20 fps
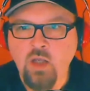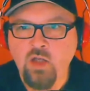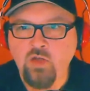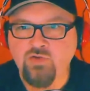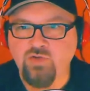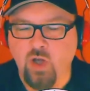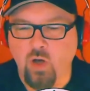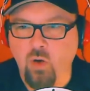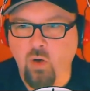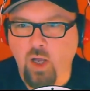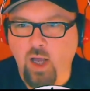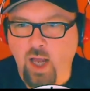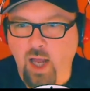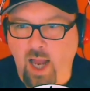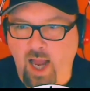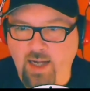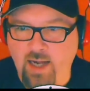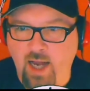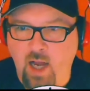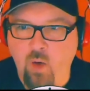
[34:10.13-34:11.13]
So
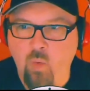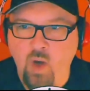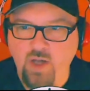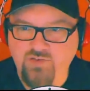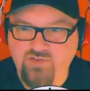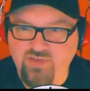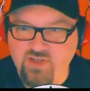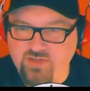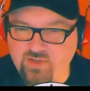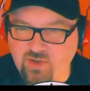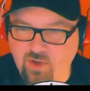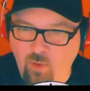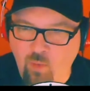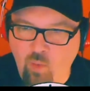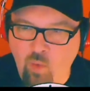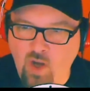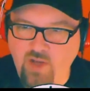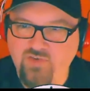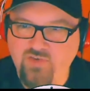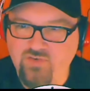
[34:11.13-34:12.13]
And now
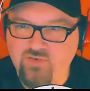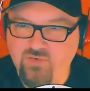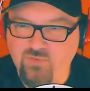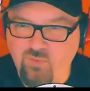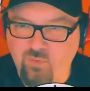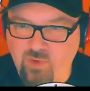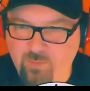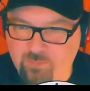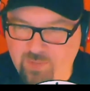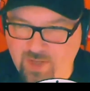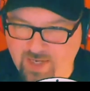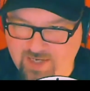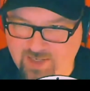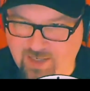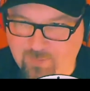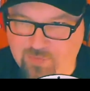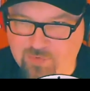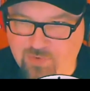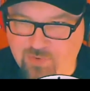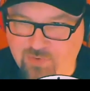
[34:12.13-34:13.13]
once we pick it
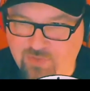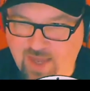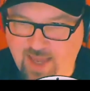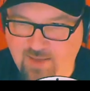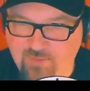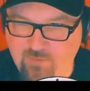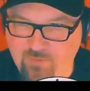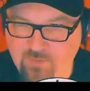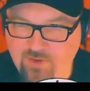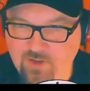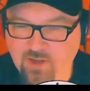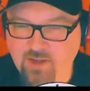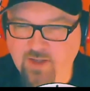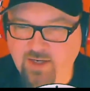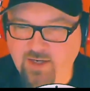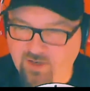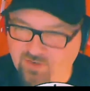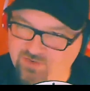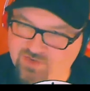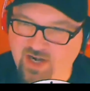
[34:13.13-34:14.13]
up through them,
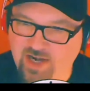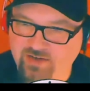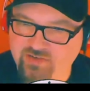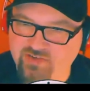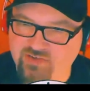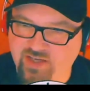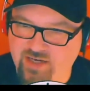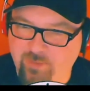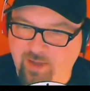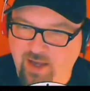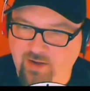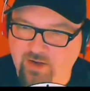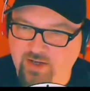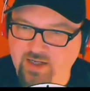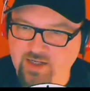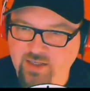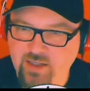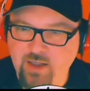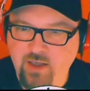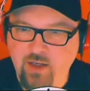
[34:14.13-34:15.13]
here's the nice thing about
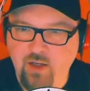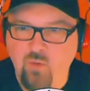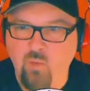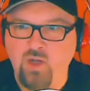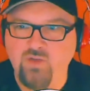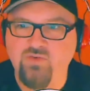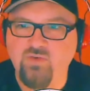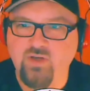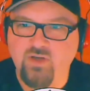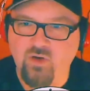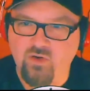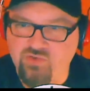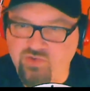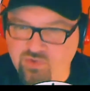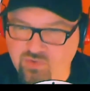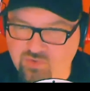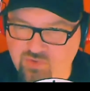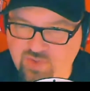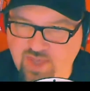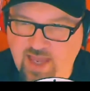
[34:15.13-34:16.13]
it: once it goes
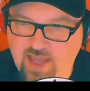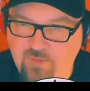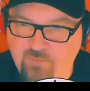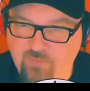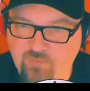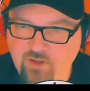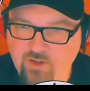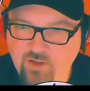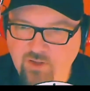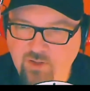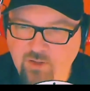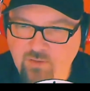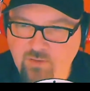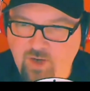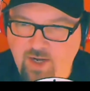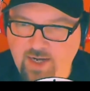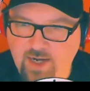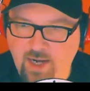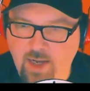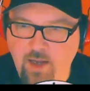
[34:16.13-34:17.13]
through them,
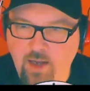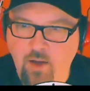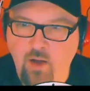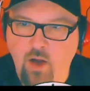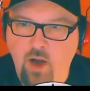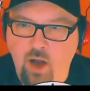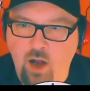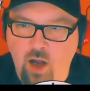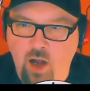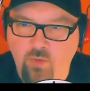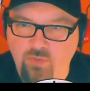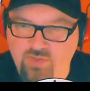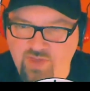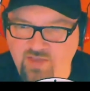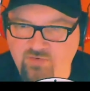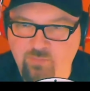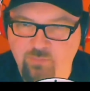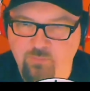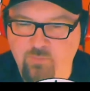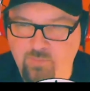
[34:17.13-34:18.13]
right,
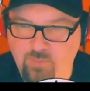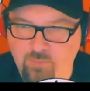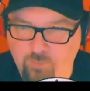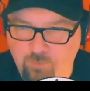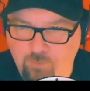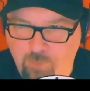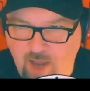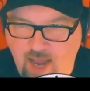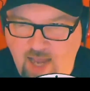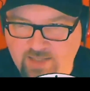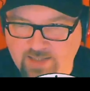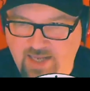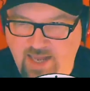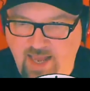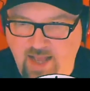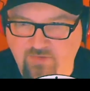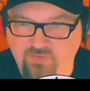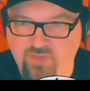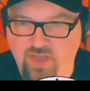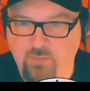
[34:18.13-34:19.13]
this
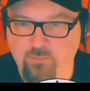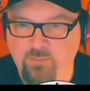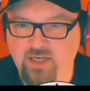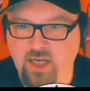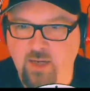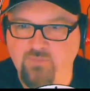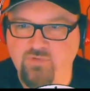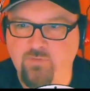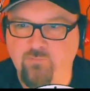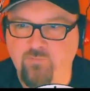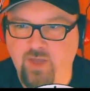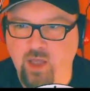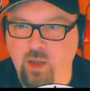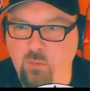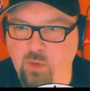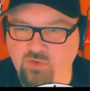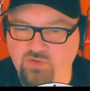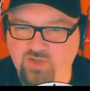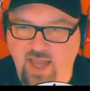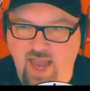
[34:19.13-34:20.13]
podcast then becomes
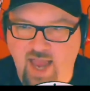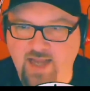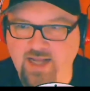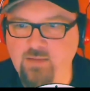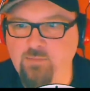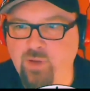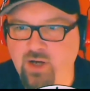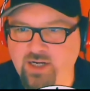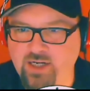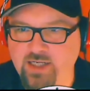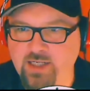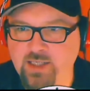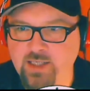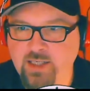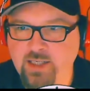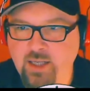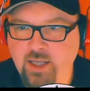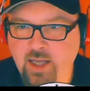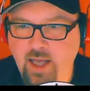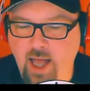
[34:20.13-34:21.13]
available to anybody
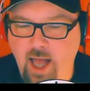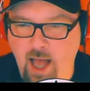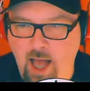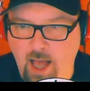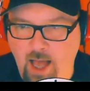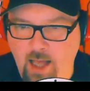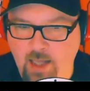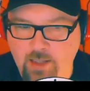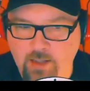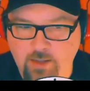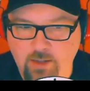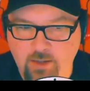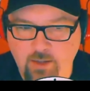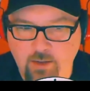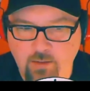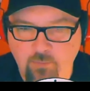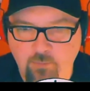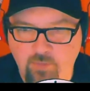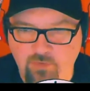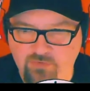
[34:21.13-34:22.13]
on
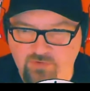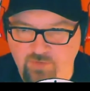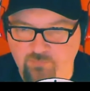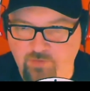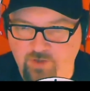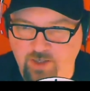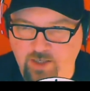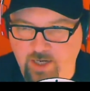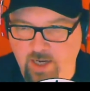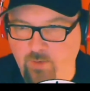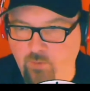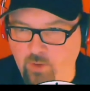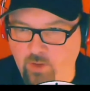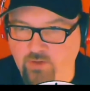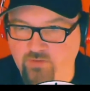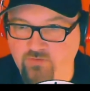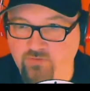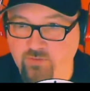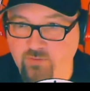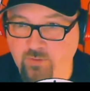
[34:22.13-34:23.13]
Pacifica
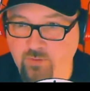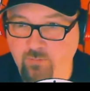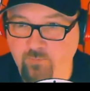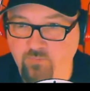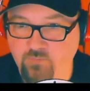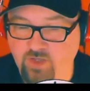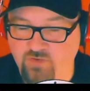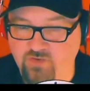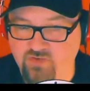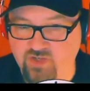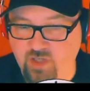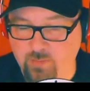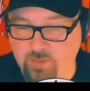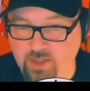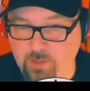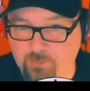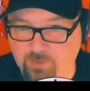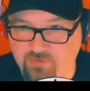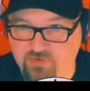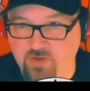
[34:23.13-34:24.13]
Networks because it's gonna
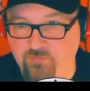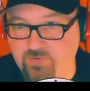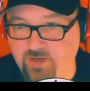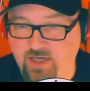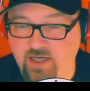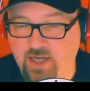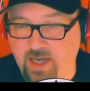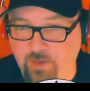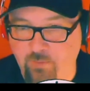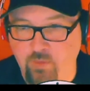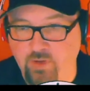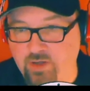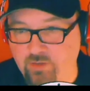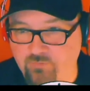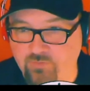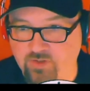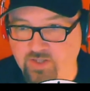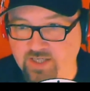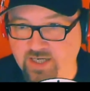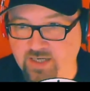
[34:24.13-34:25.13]
be a Pacifica Network
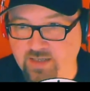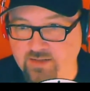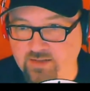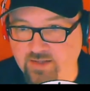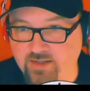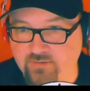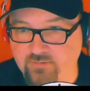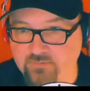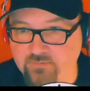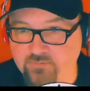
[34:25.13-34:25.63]
affiliated thing.